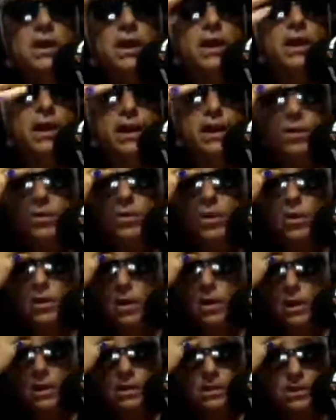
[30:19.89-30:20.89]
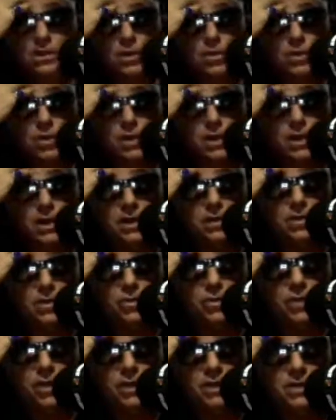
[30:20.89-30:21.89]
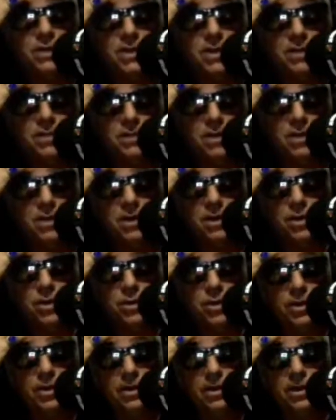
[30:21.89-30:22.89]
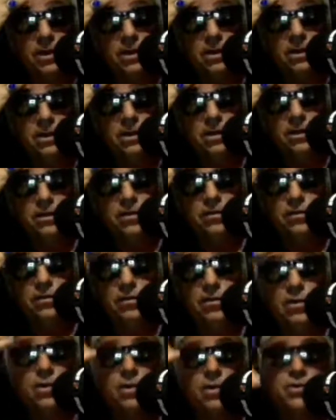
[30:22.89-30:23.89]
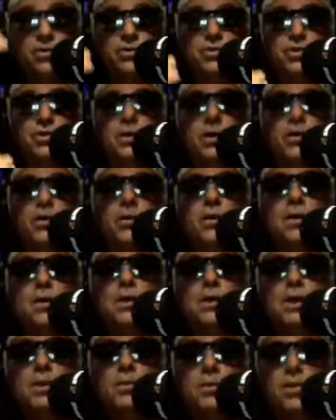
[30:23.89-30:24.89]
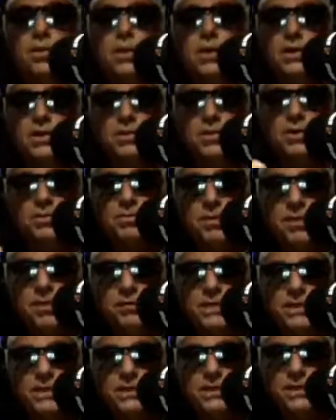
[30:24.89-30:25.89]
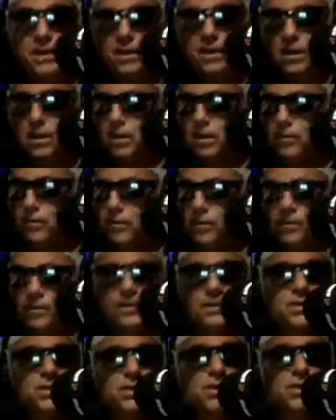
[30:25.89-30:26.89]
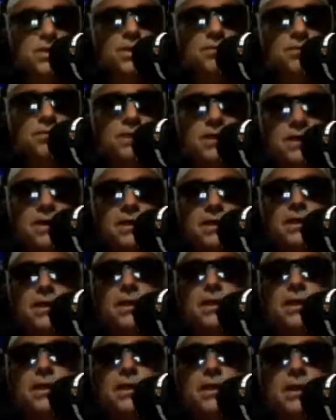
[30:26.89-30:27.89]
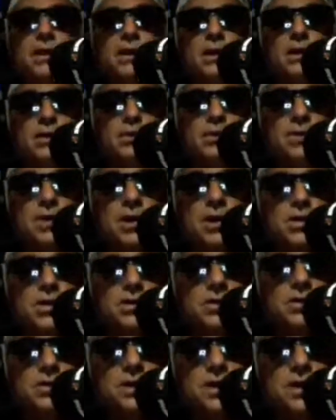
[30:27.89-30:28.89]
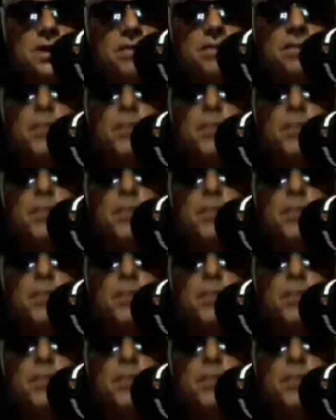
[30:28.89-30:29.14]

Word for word: And I don't know, like I say, what kind of direction I'm going to go with it as far as, you know, production movie stuff, or if it's just going to be, you know, song stuff.